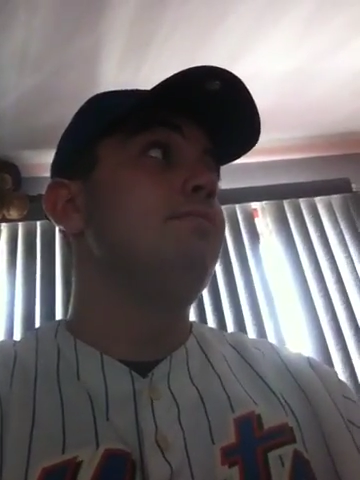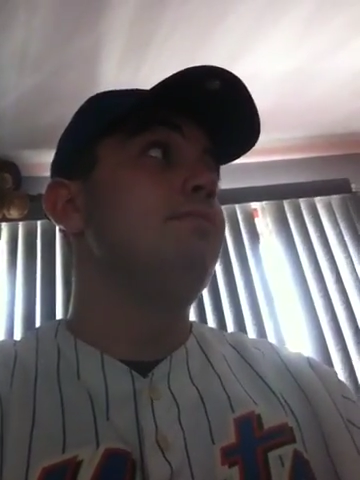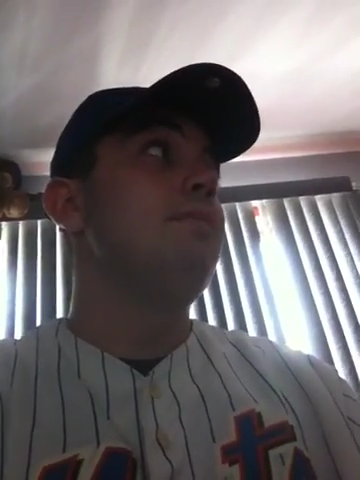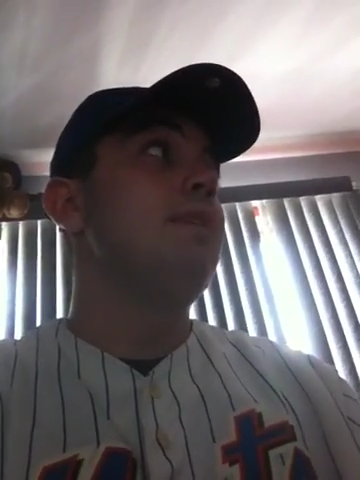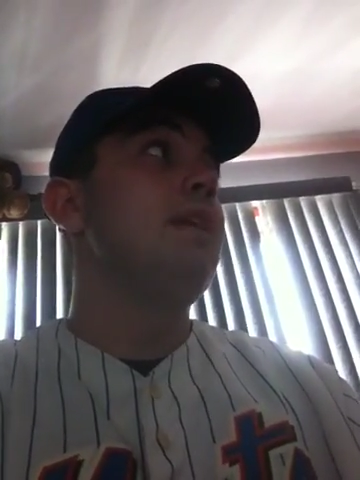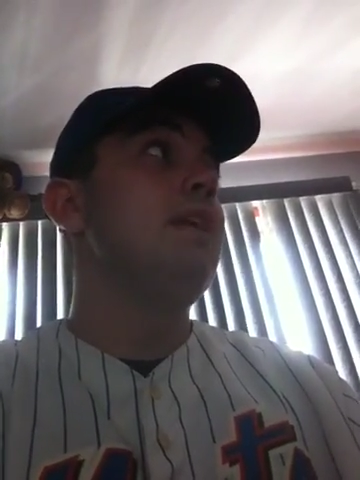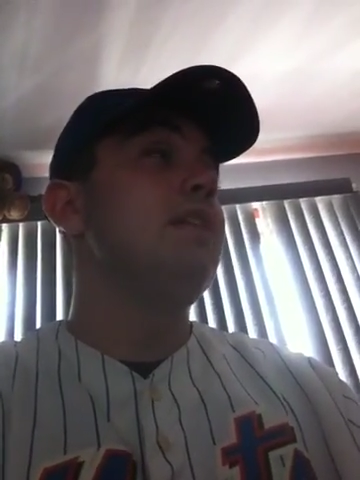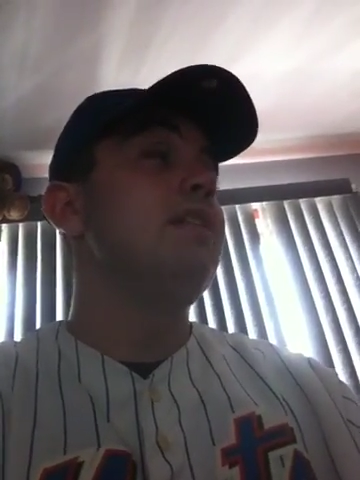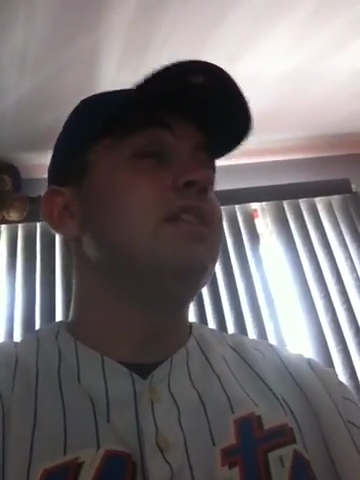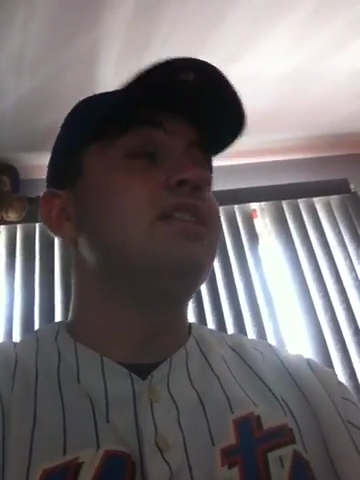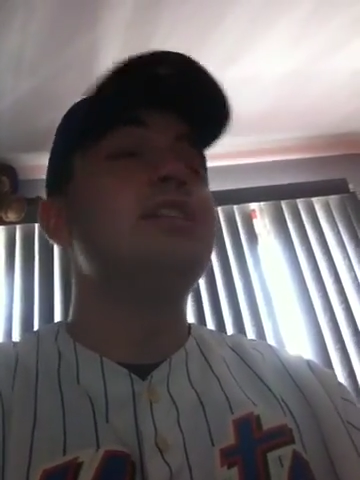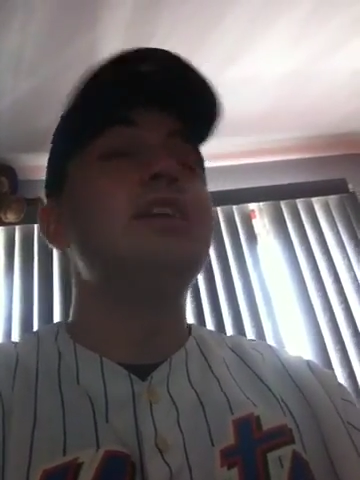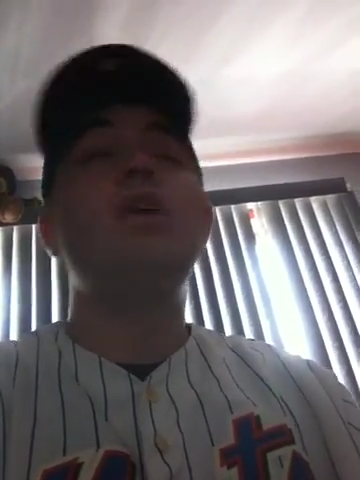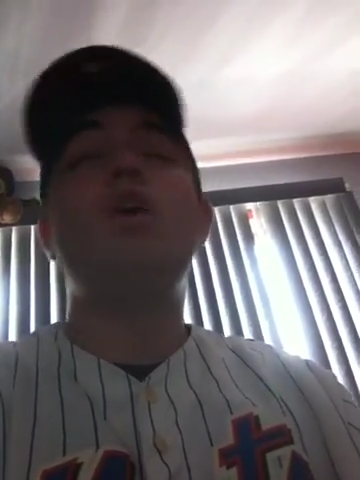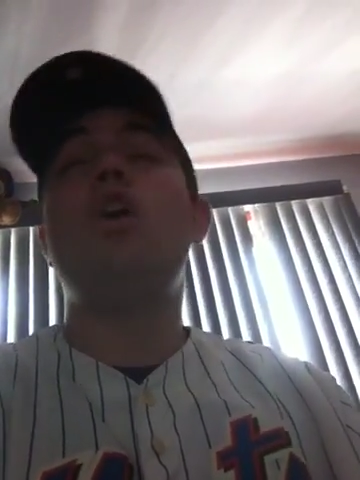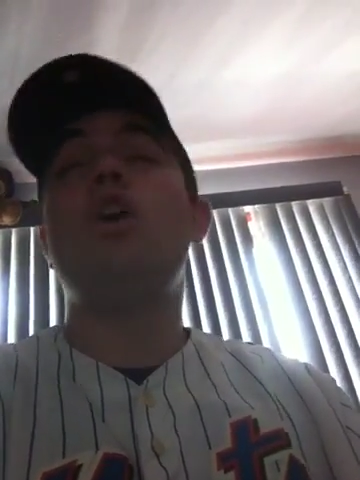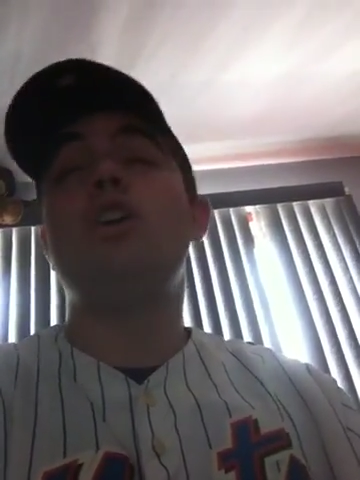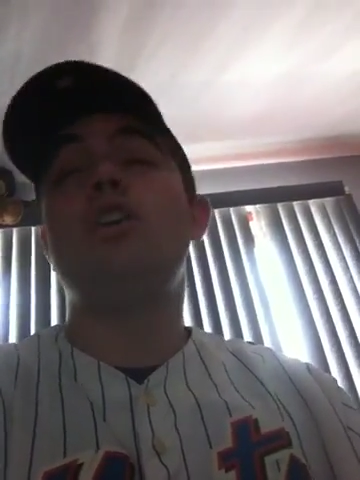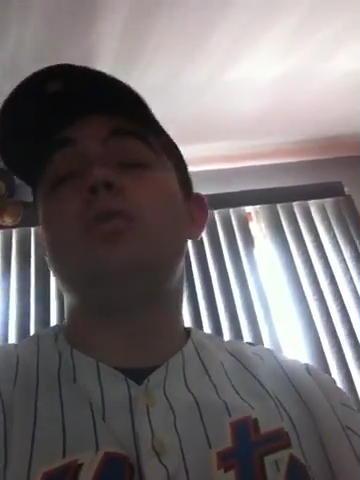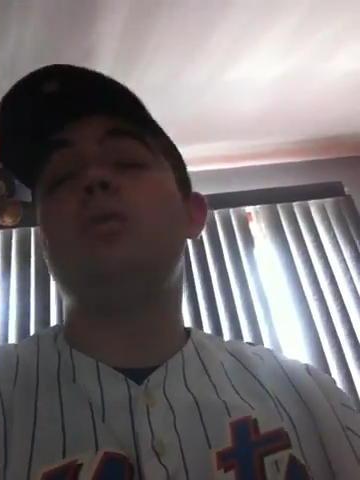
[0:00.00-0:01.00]
It's still
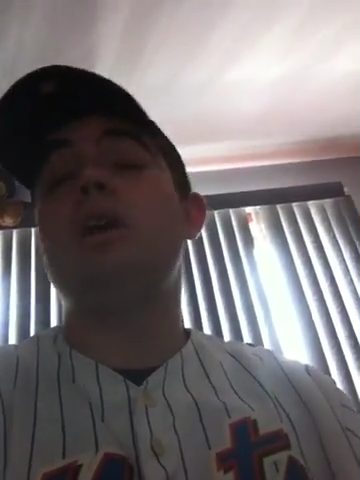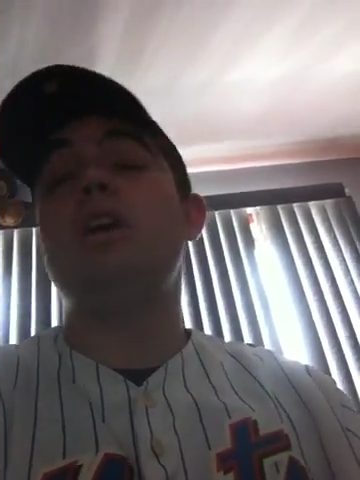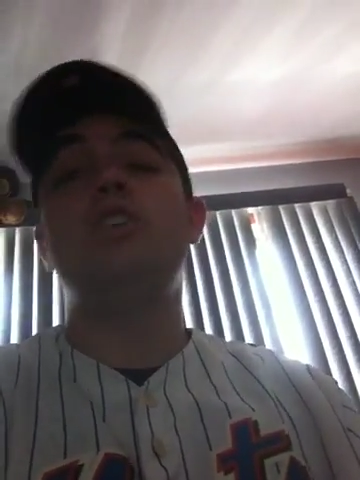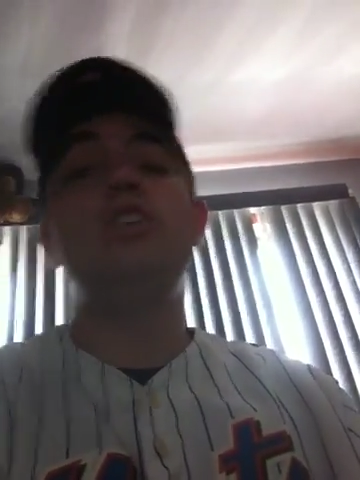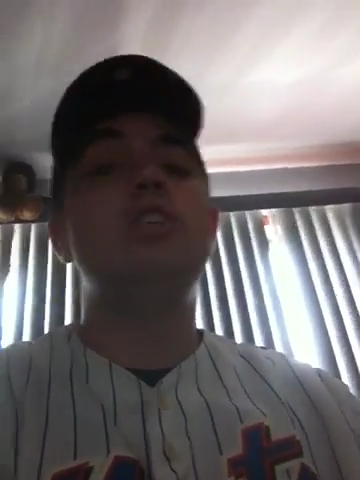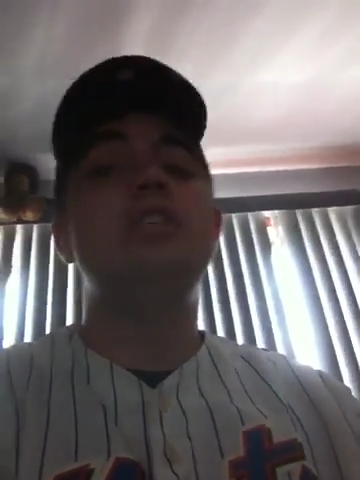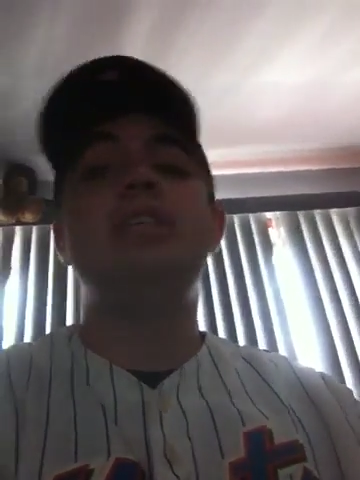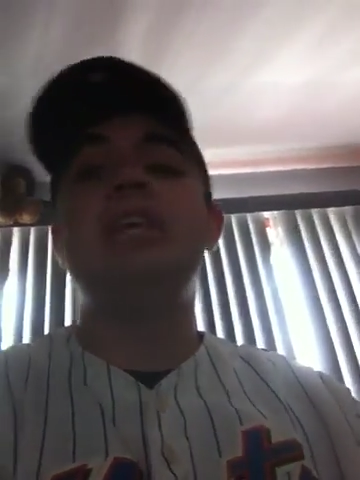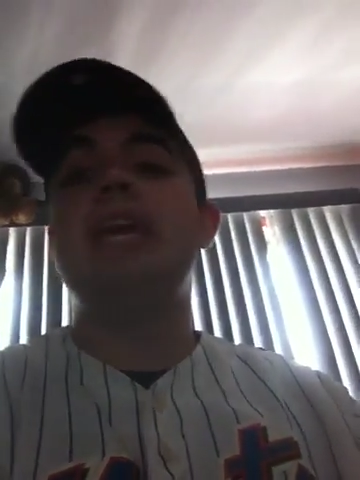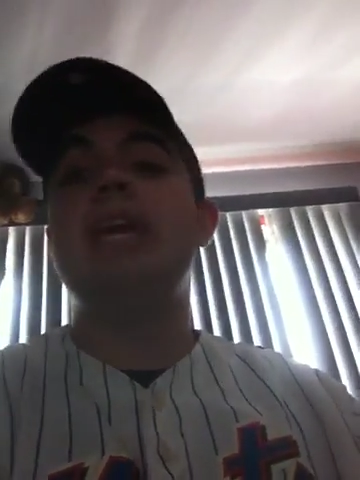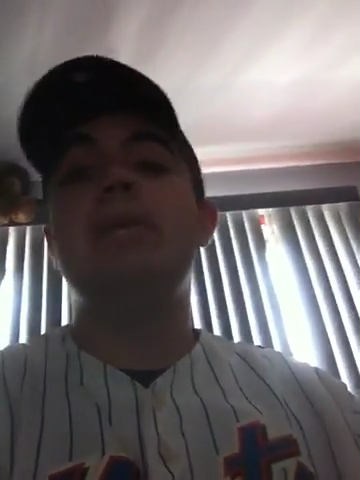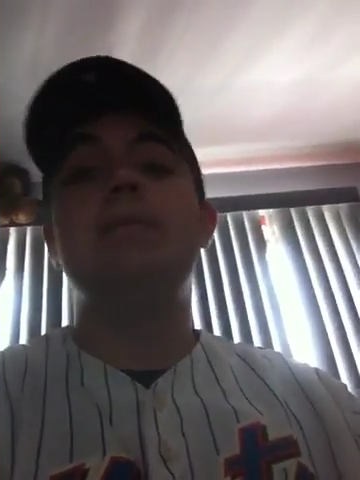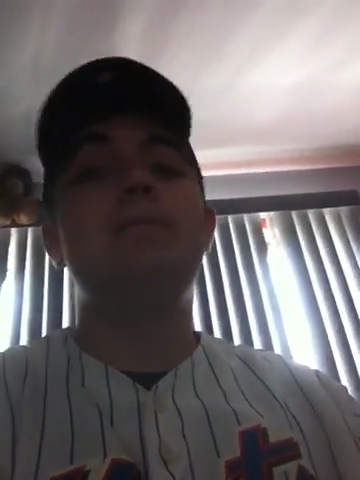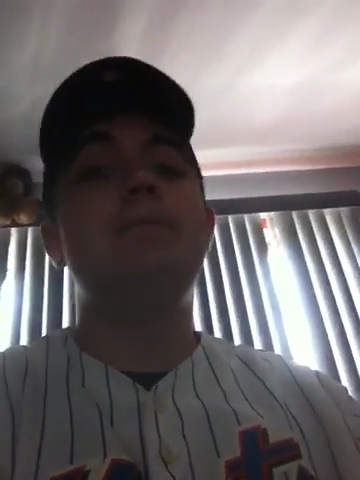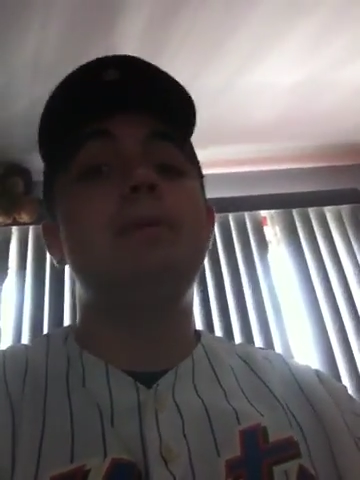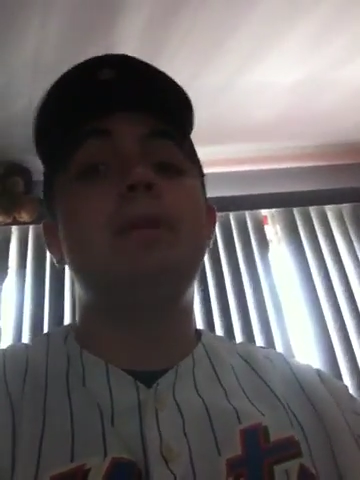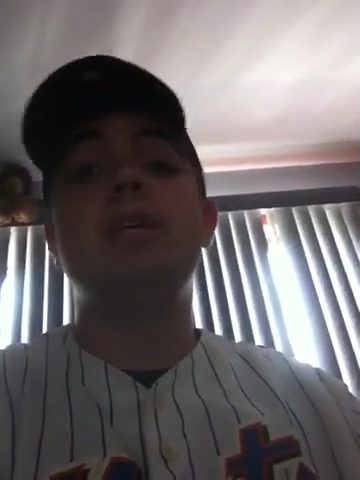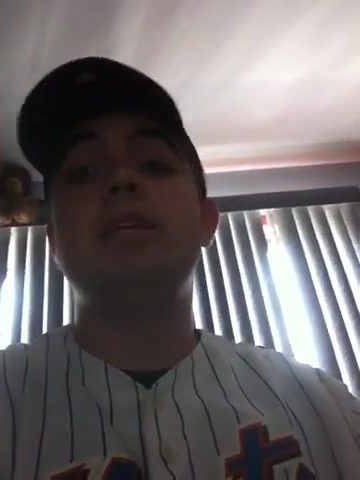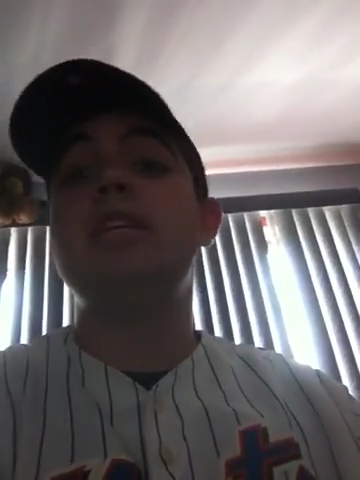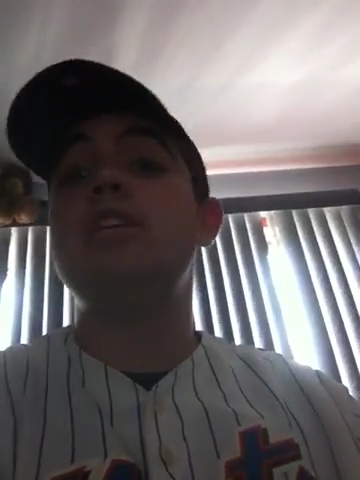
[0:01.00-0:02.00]
hard to watch his games
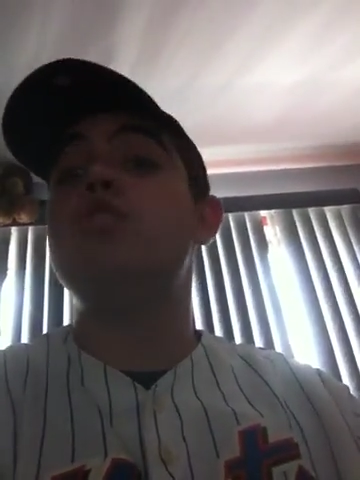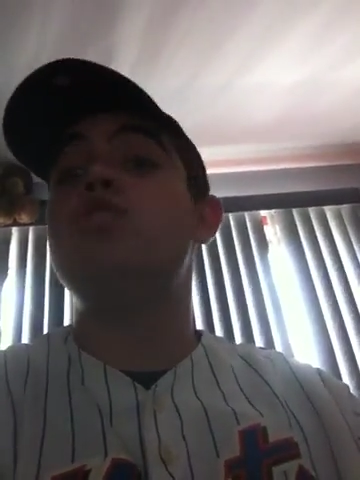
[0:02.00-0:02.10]
because he